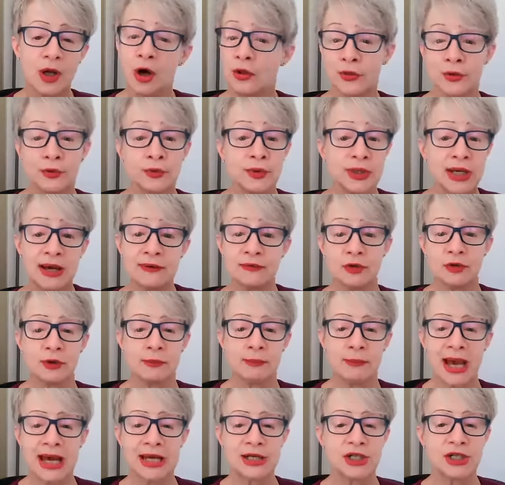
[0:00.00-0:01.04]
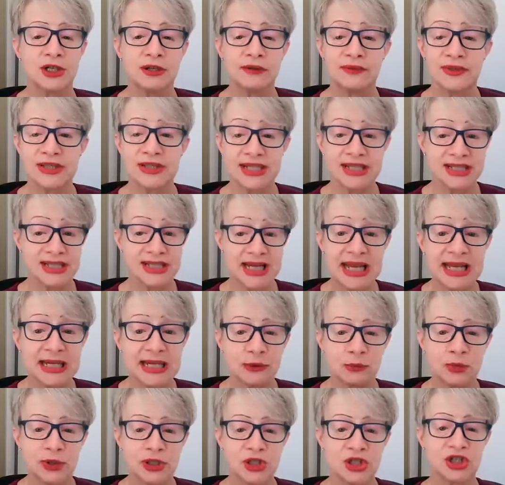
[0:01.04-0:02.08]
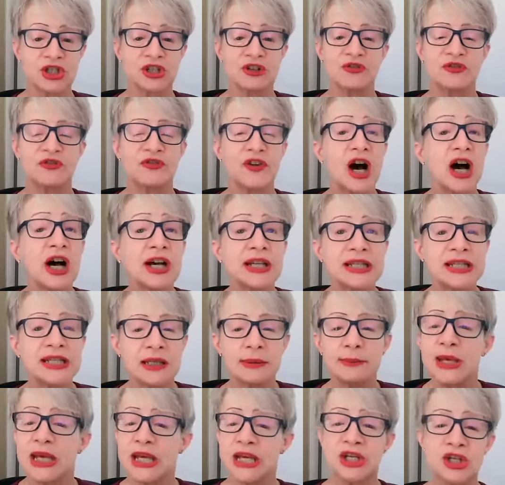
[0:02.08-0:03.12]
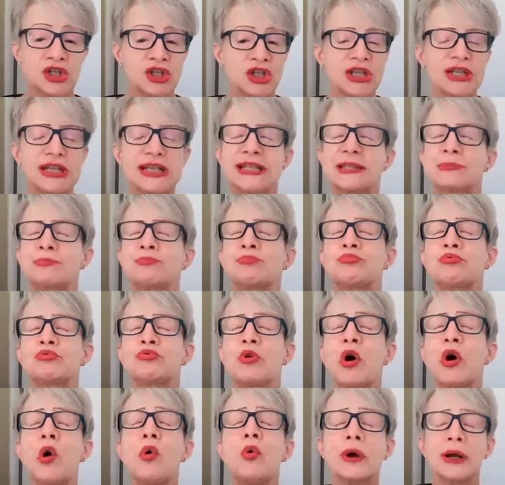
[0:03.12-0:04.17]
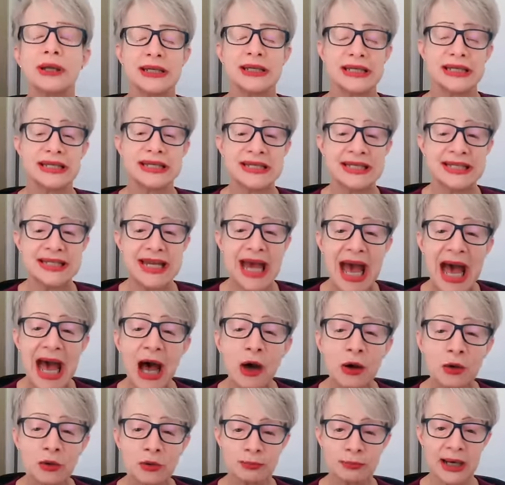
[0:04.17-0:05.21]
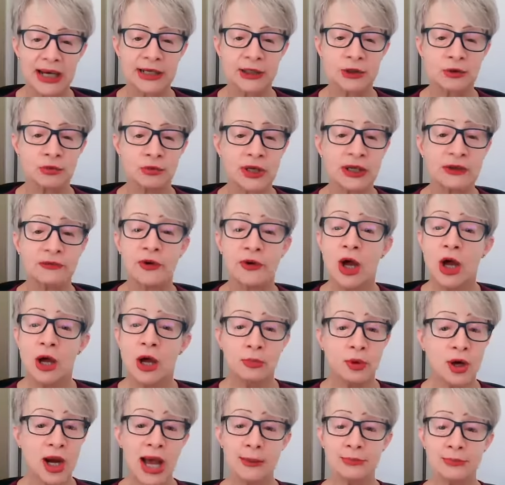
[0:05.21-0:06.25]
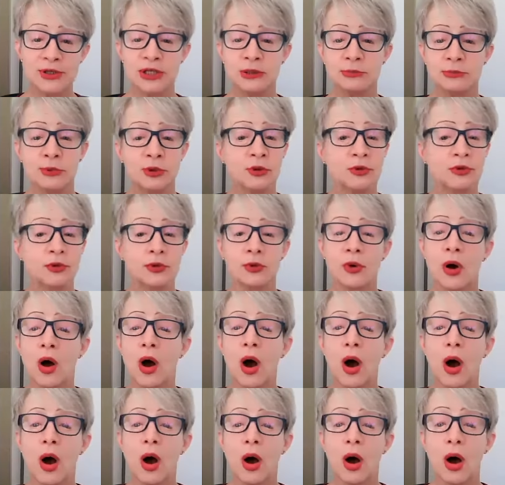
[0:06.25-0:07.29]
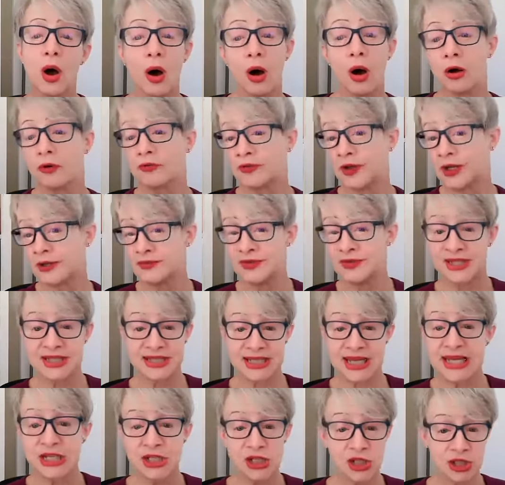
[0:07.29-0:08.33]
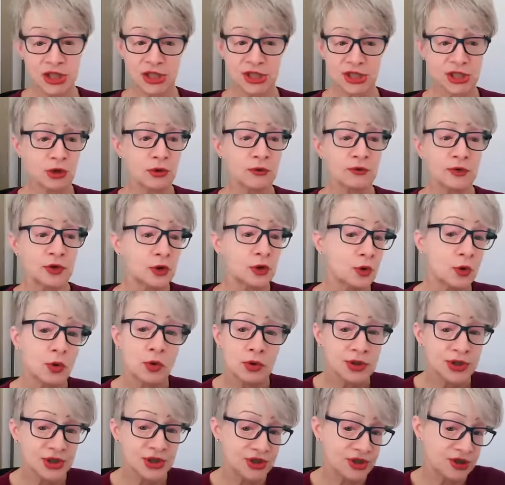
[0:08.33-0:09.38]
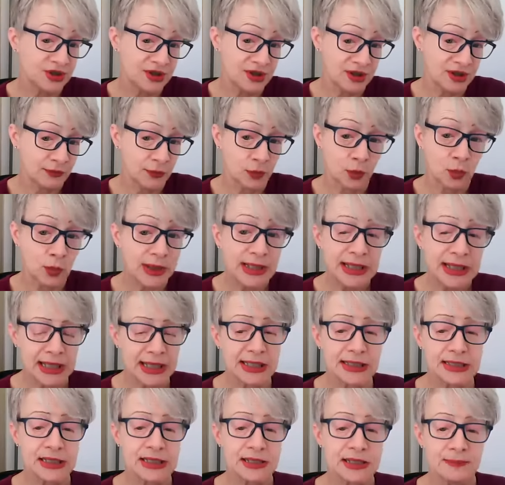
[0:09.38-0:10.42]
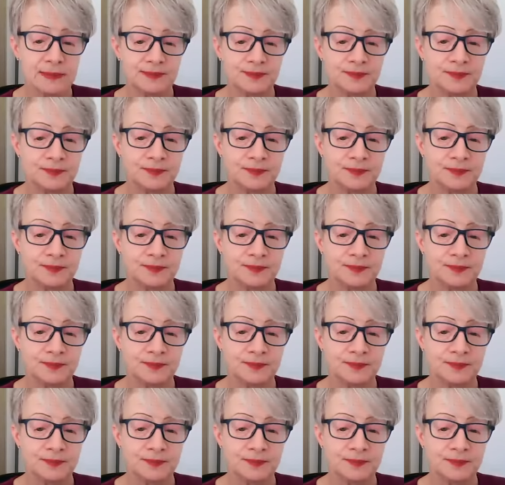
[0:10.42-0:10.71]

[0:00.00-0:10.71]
Although never imagining the state in which she'd find him, she is broken down by grief. Perhaps she moved through all five stages over the course of the weekend.